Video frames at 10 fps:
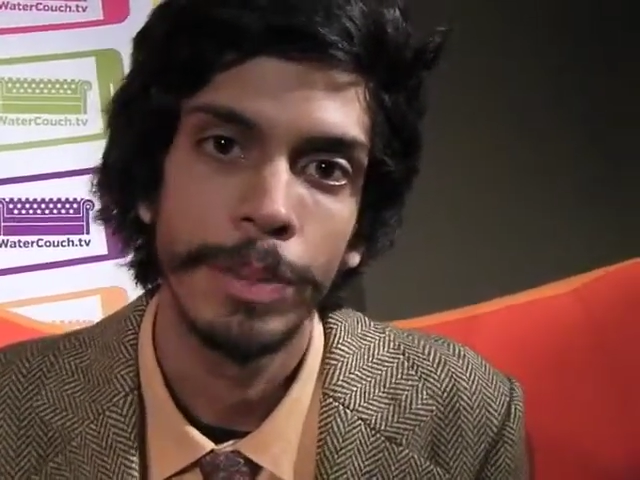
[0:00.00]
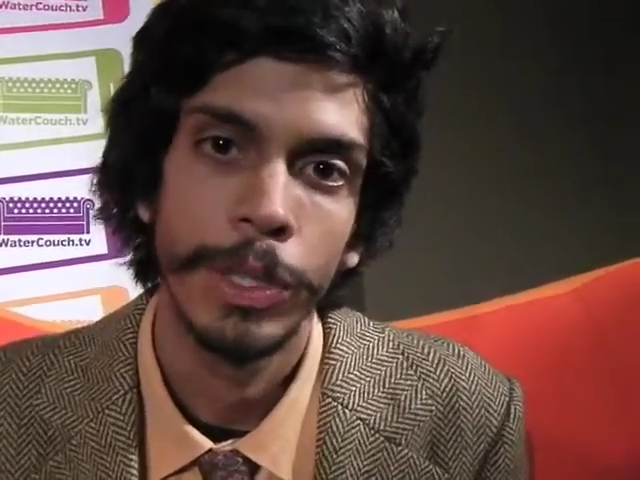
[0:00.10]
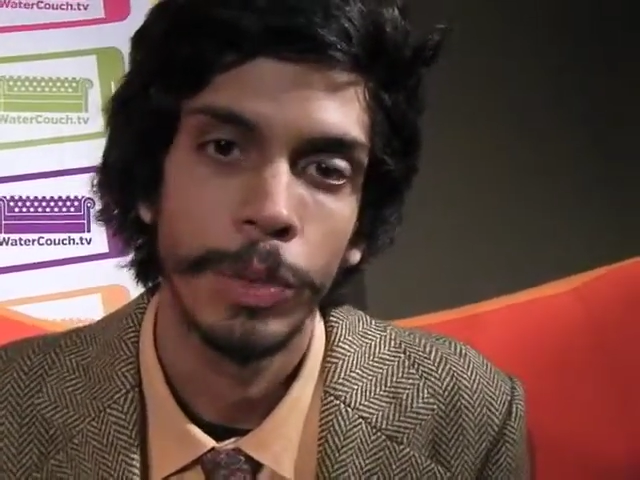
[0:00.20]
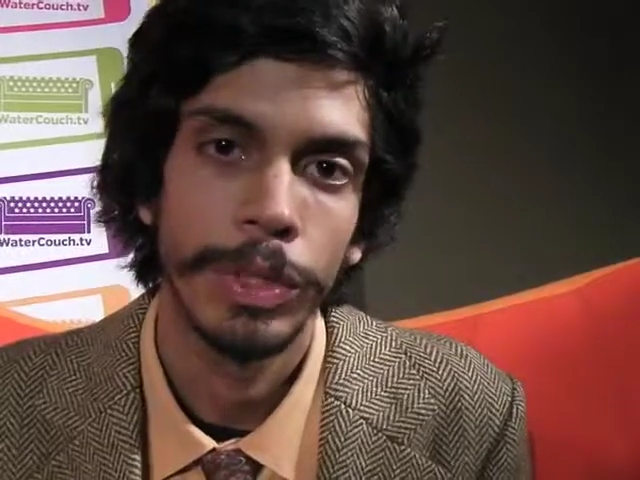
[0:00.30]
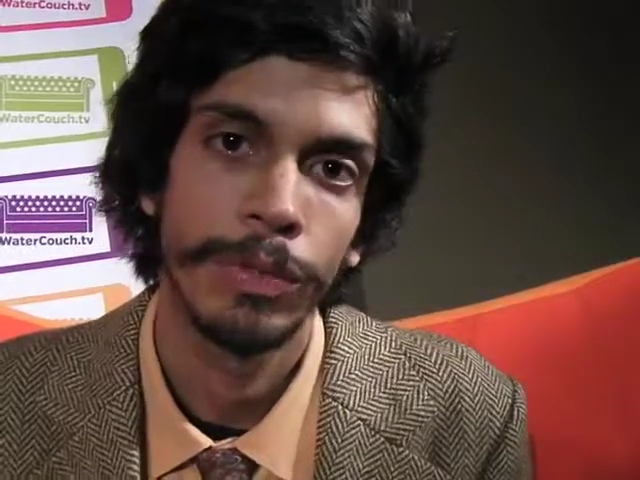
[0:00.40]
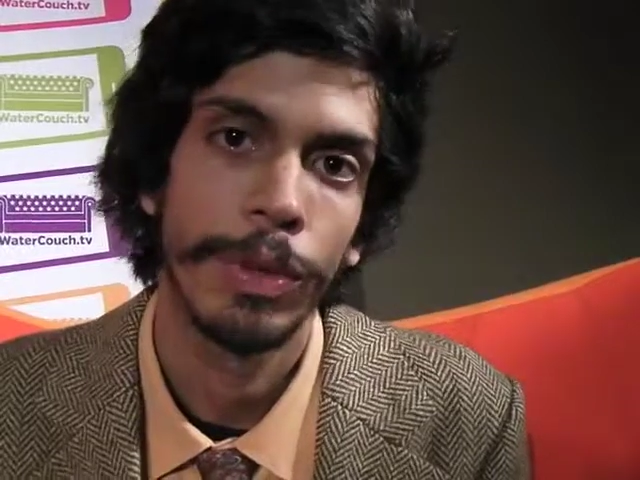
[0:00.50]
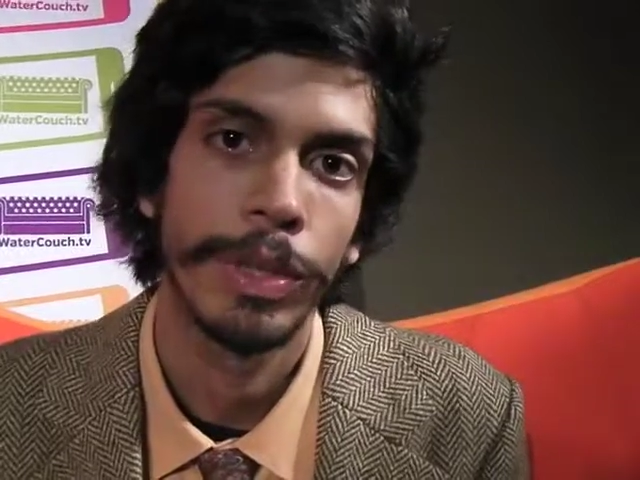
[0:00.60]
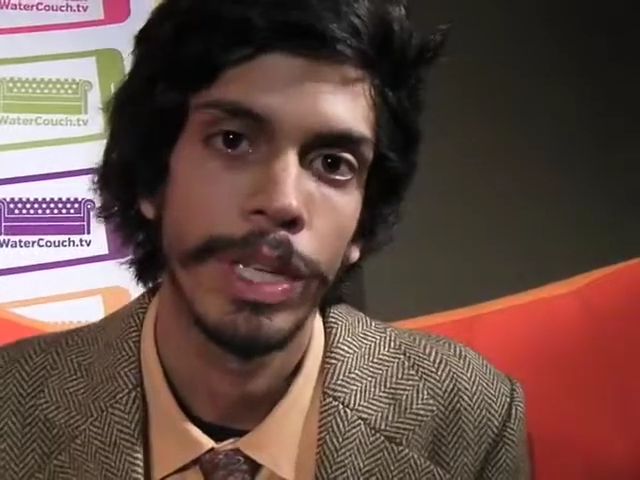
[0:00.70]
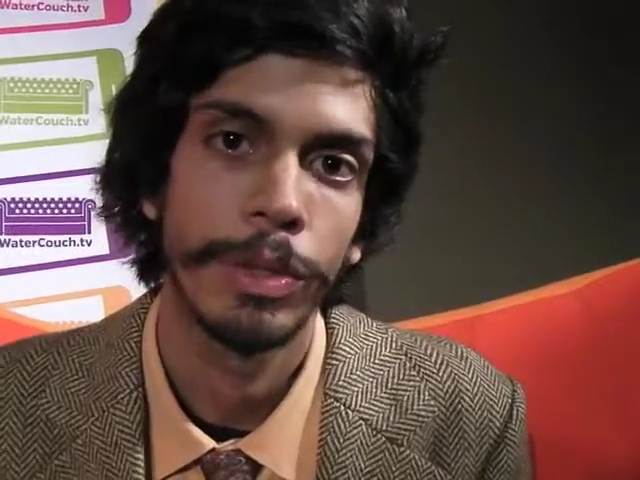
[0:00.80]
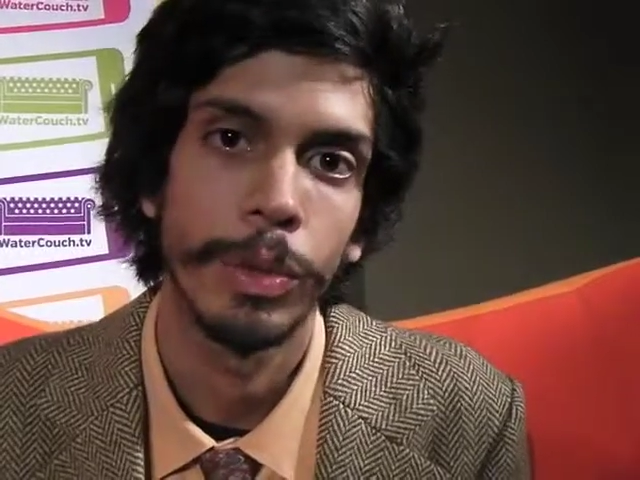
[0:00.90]
but we
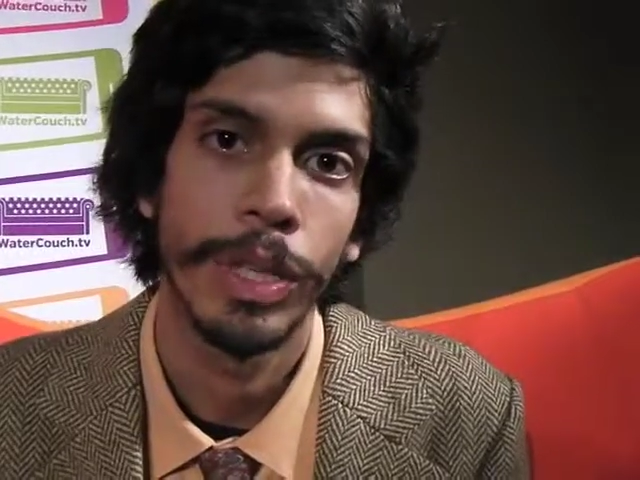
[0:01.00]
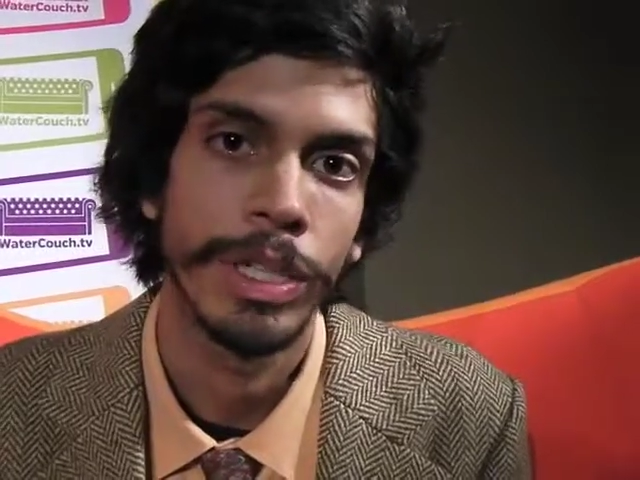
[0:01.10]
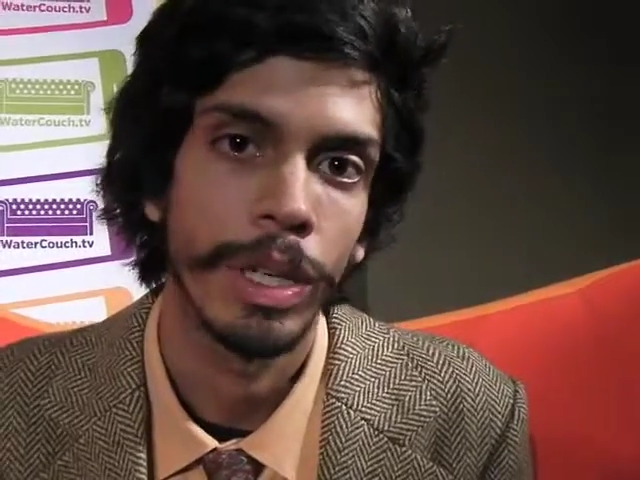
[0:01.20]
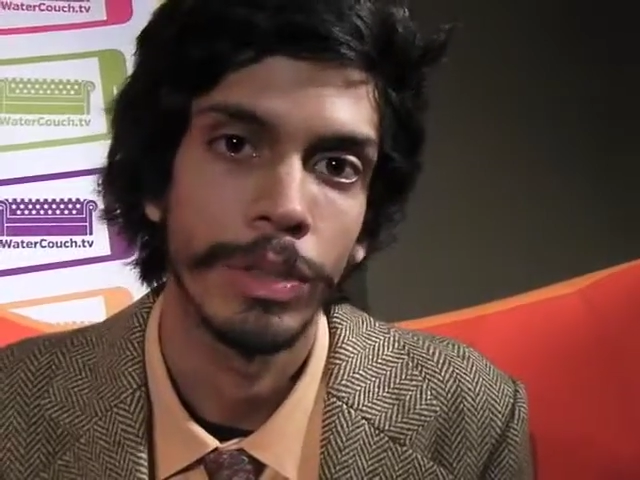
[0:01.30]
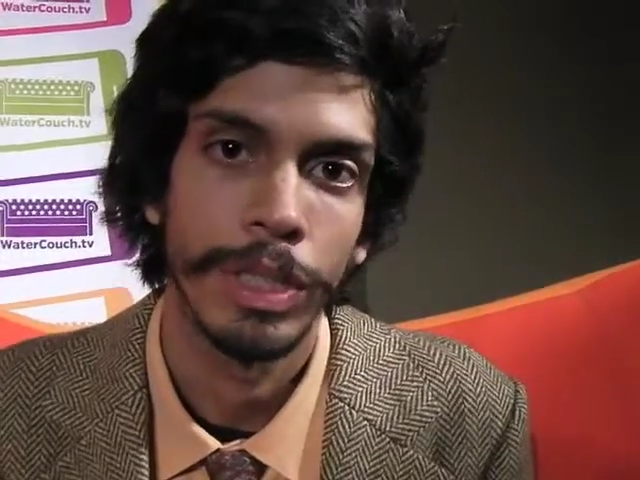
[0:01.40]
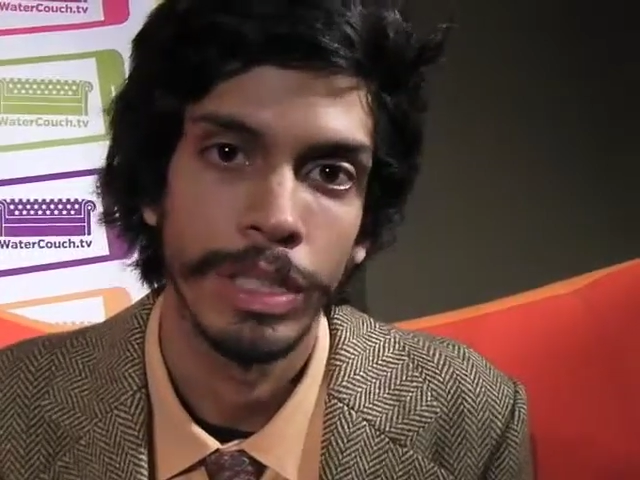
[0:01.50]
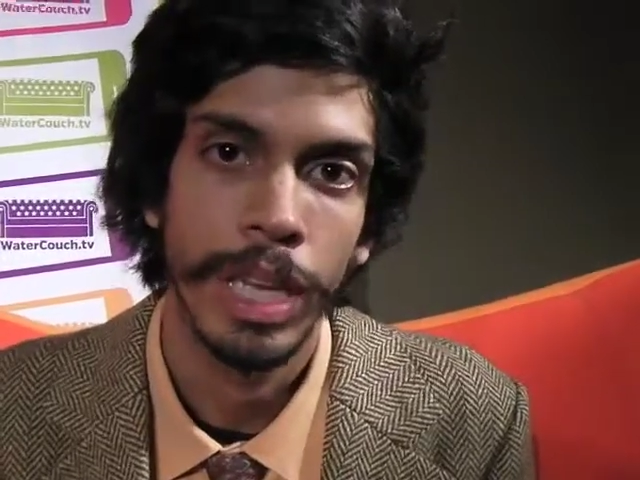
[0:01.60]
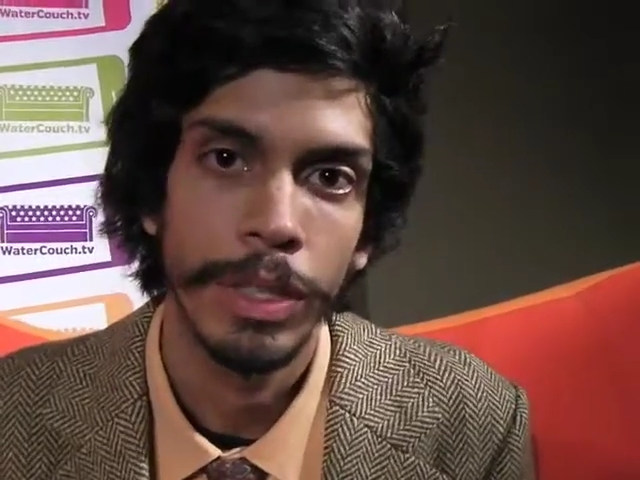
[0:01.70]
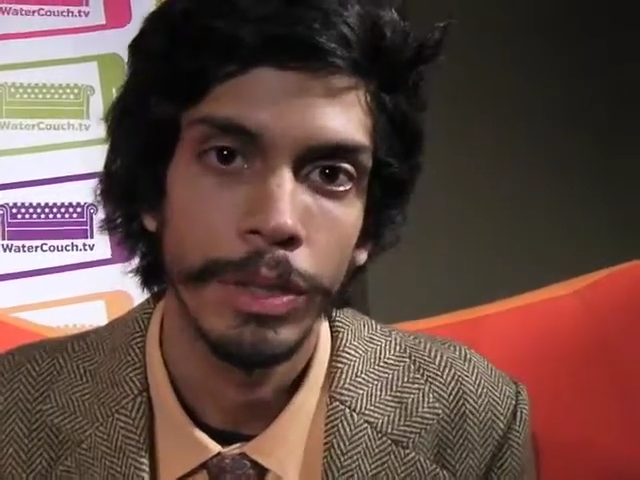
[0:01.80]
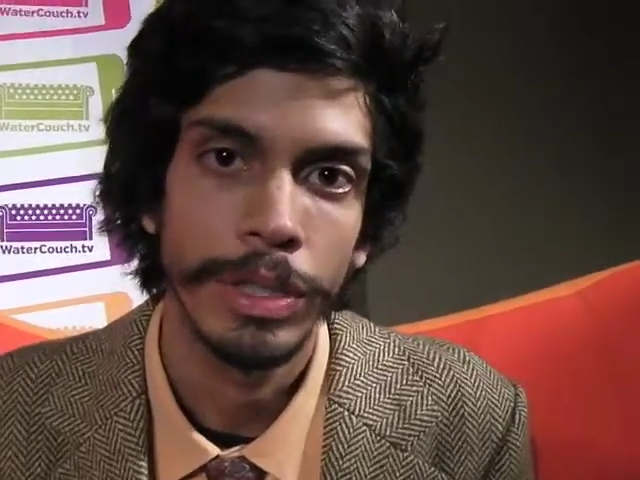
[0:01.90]
forget to create out the
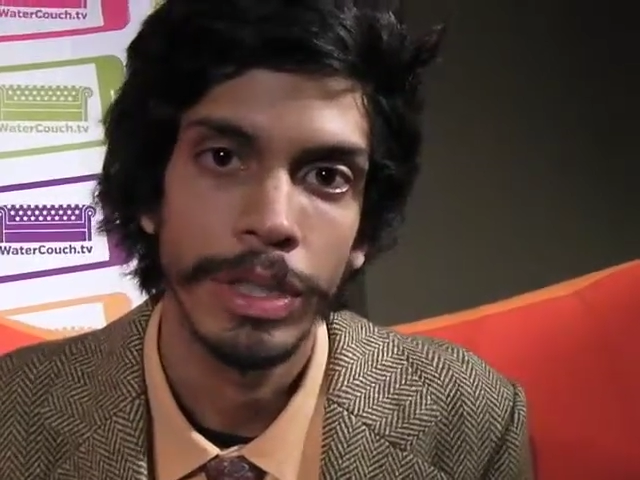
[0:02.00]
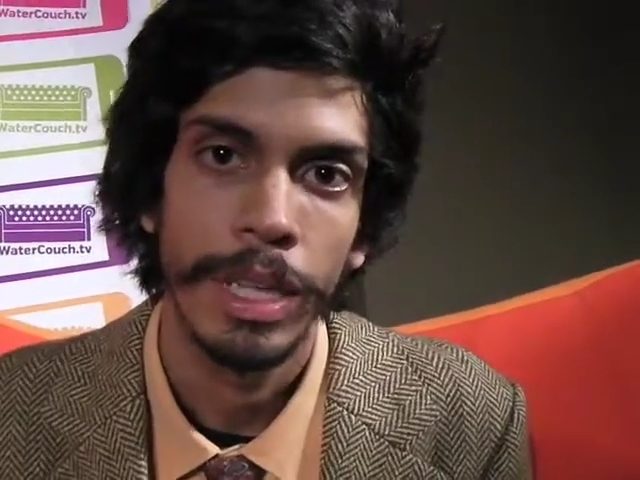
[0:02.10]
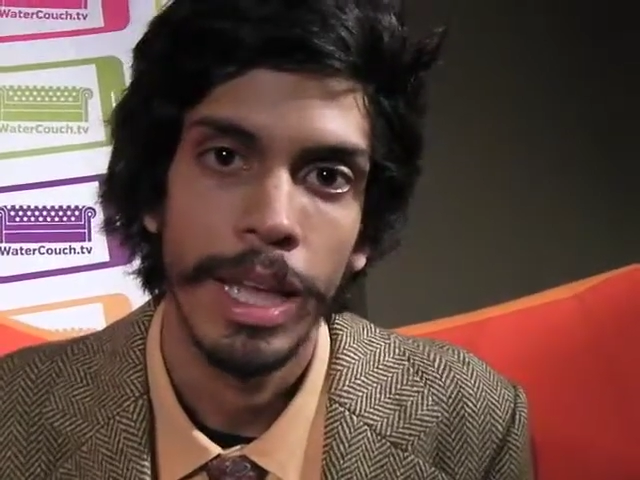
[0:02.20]
channels.